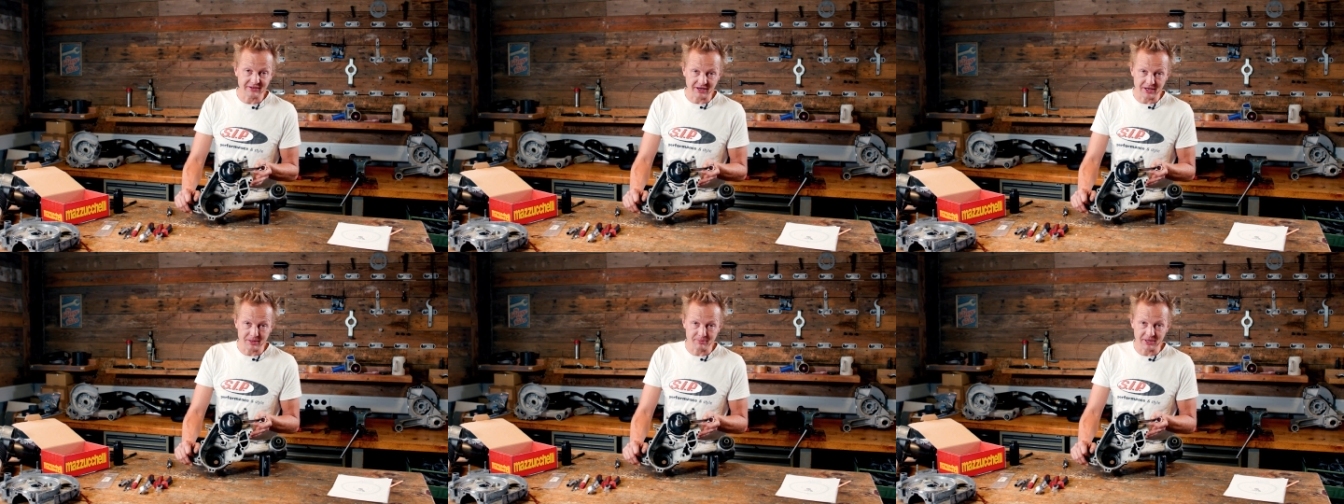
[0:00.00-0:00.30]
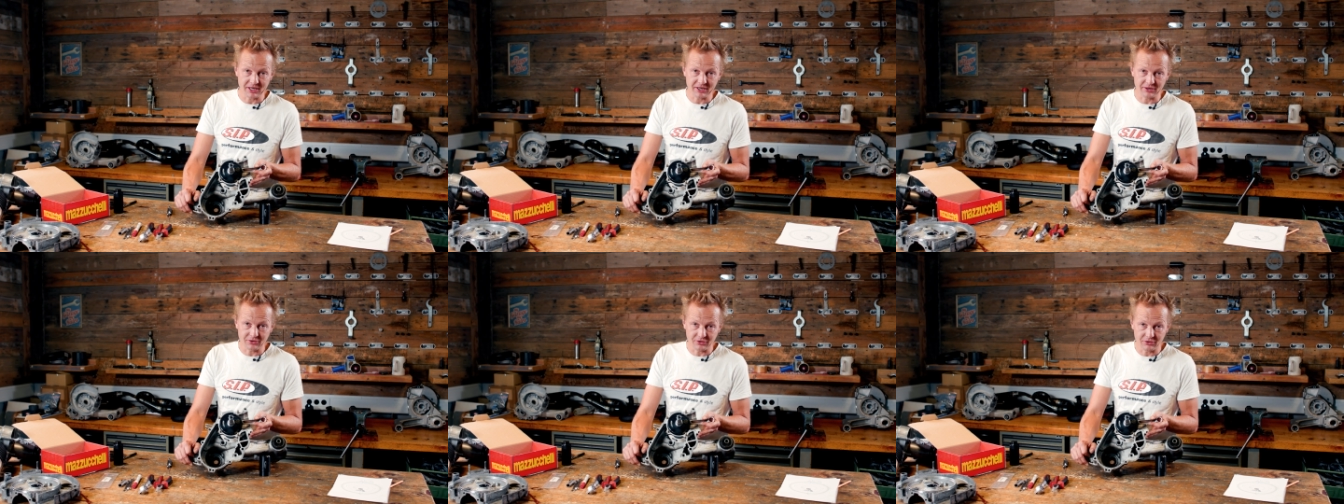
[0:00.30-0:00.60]

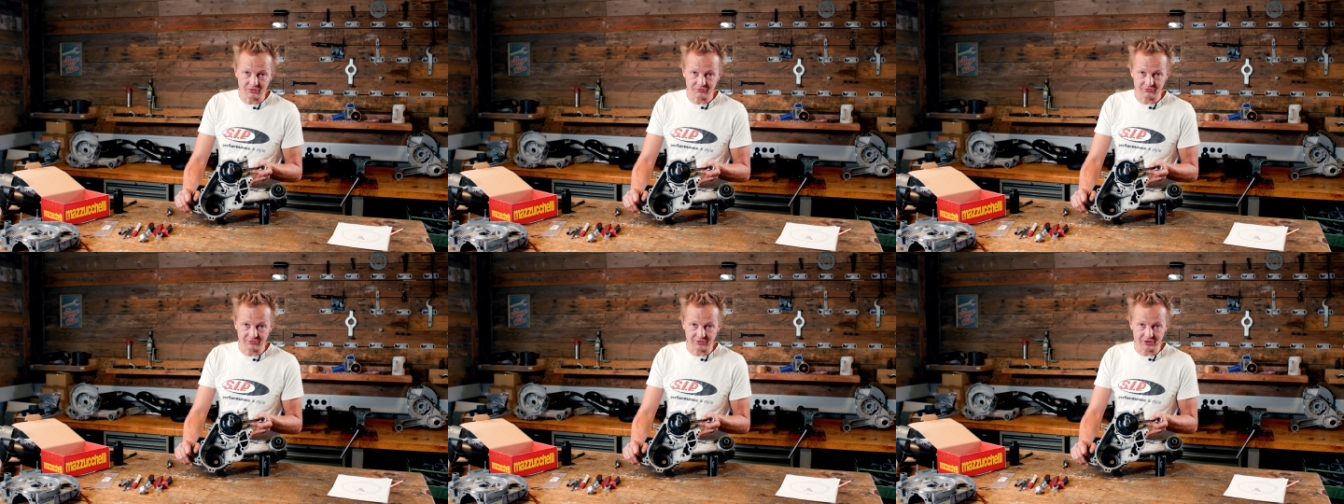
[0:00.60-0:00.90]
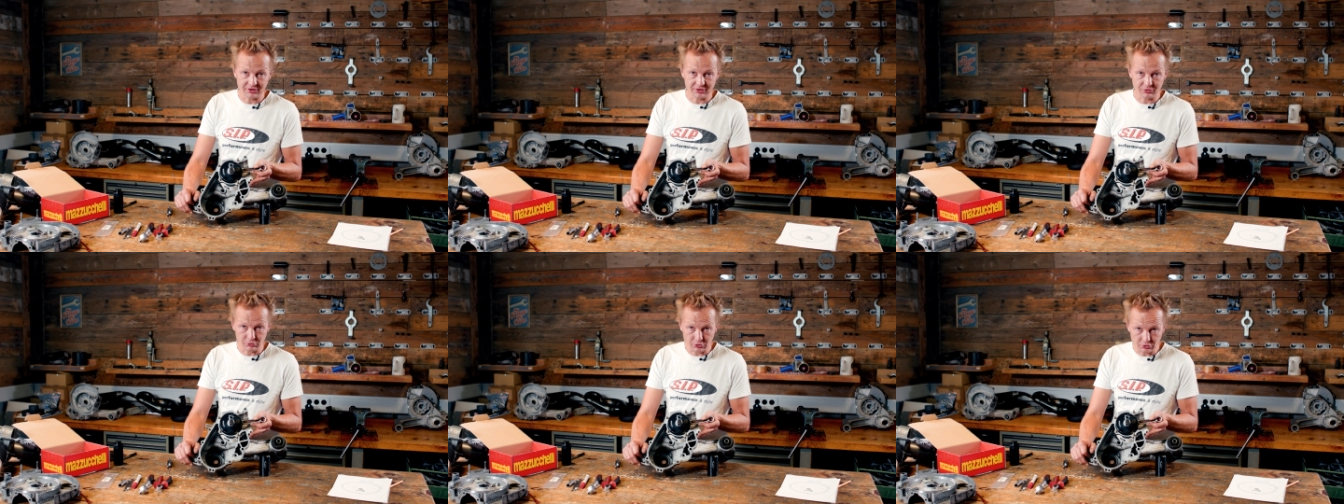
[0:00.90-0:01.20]
timing of
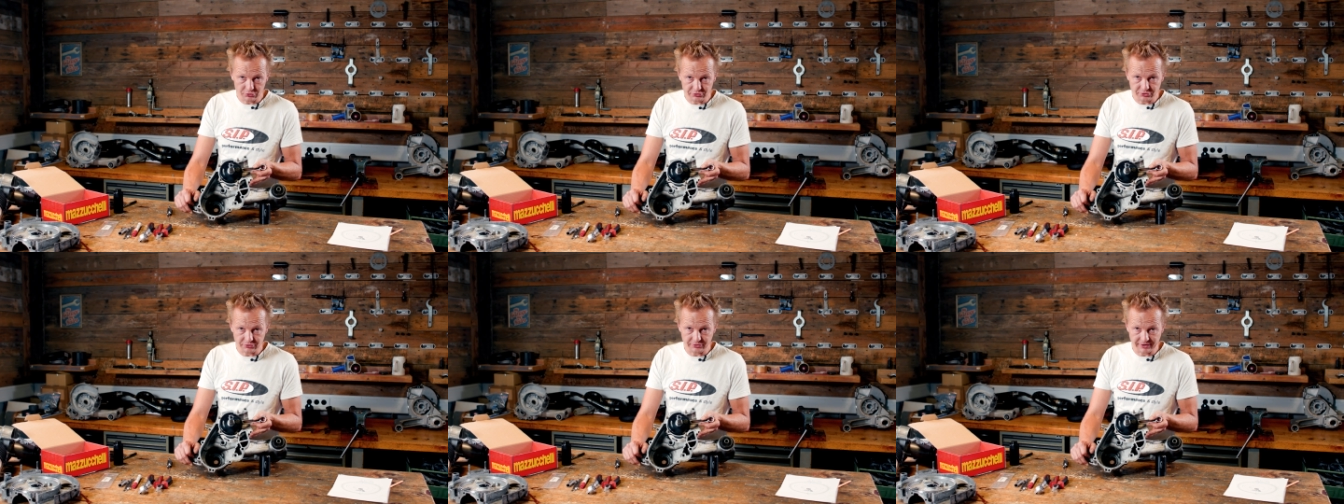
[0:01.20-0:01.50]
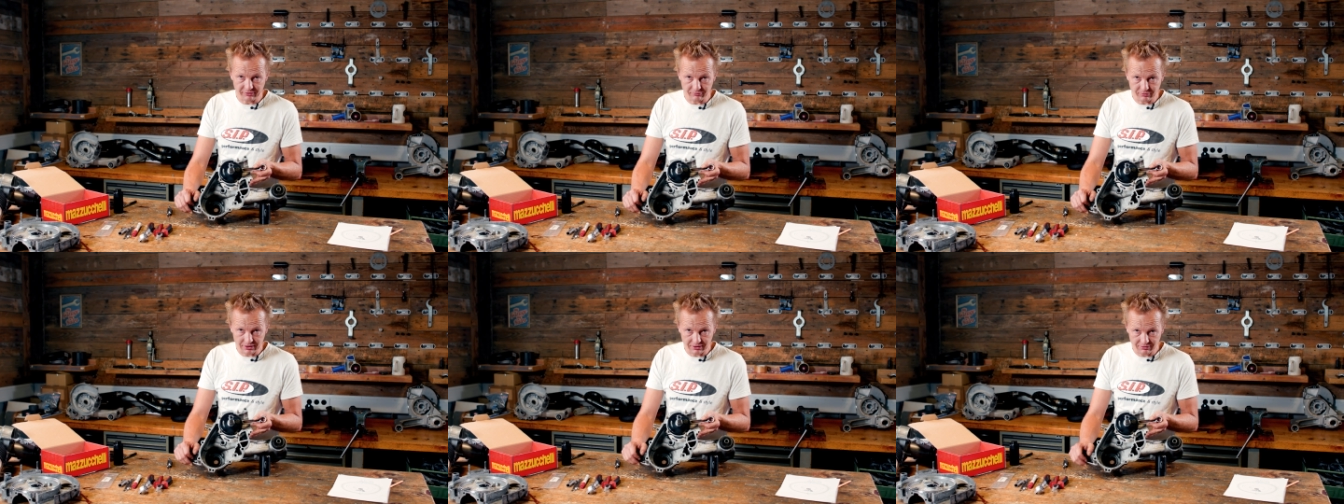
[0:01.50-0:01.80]
a
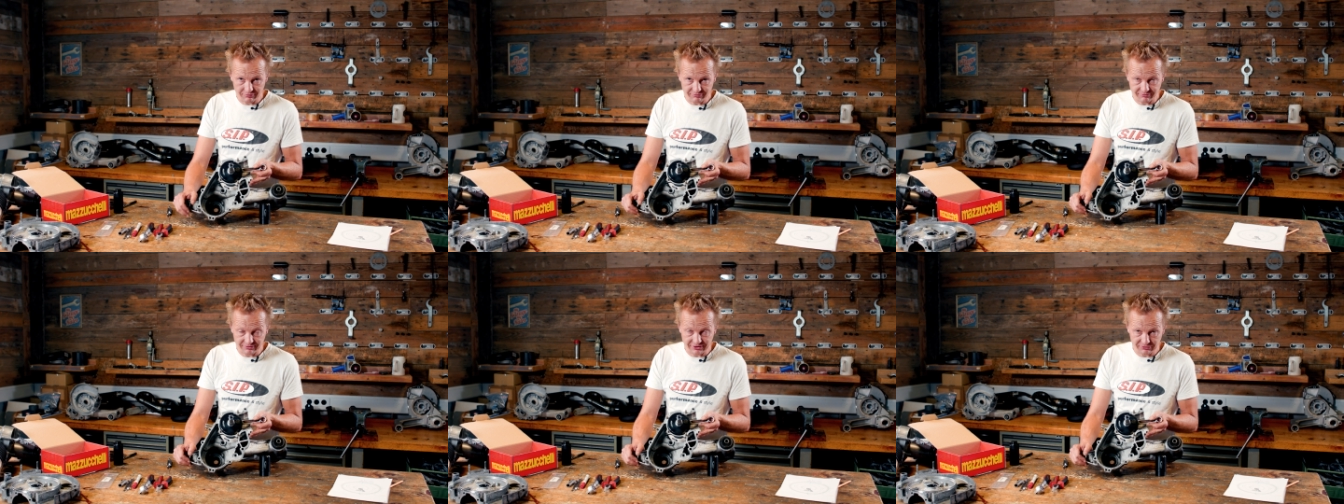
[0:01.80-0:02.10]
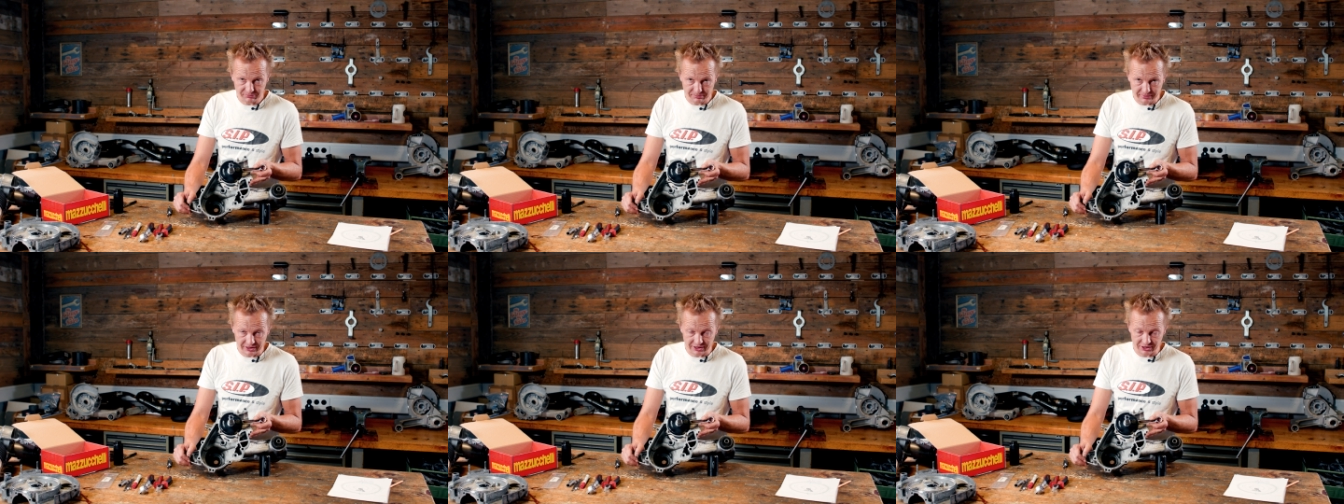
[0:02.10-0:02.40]
rotary valve
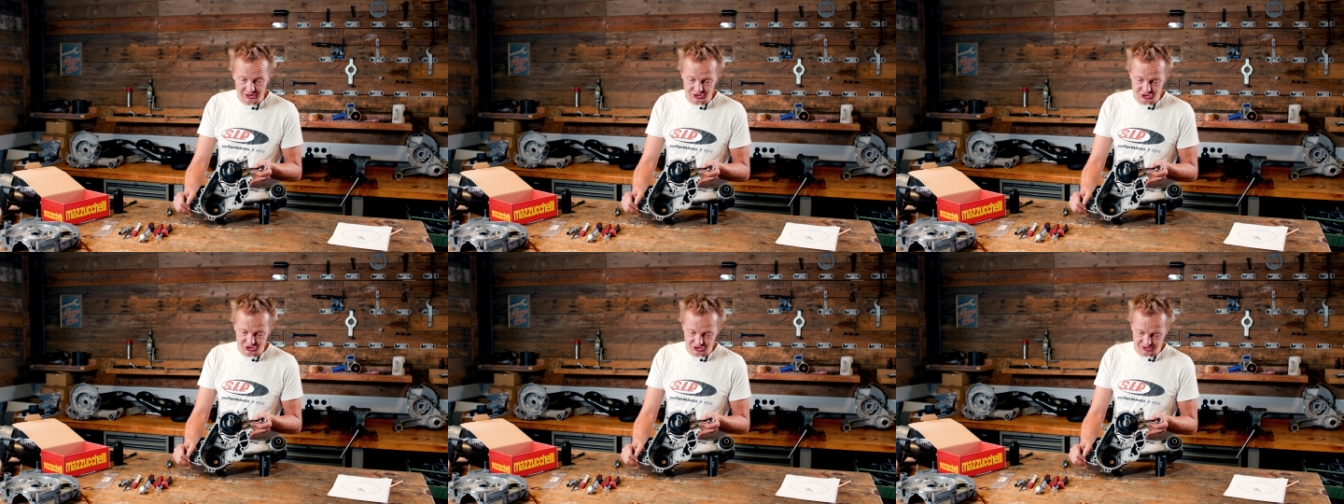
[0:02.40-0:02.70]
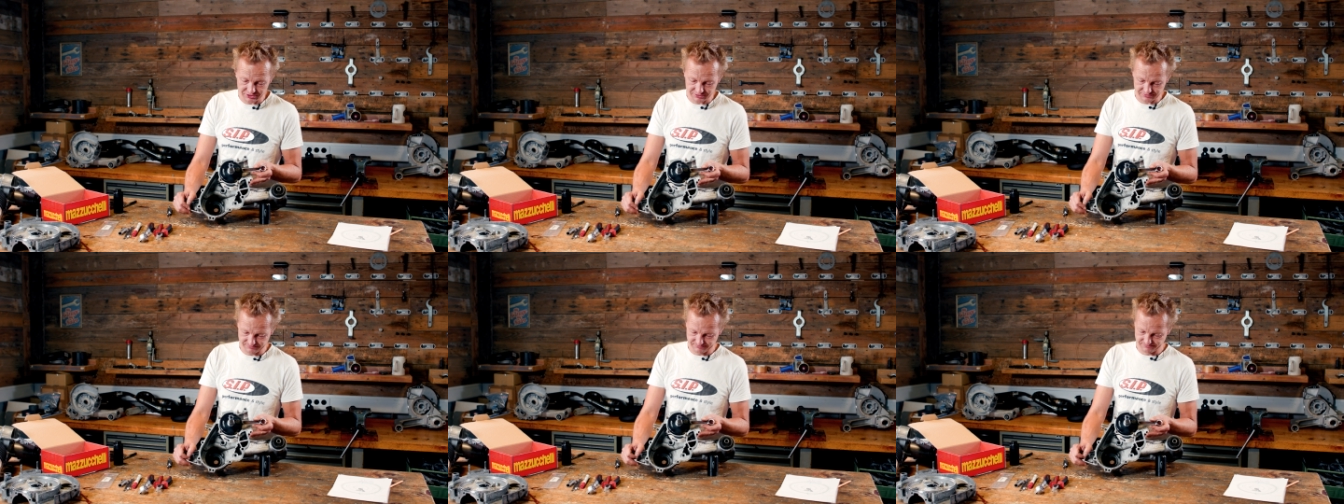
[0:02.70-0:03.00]
Vespa engine.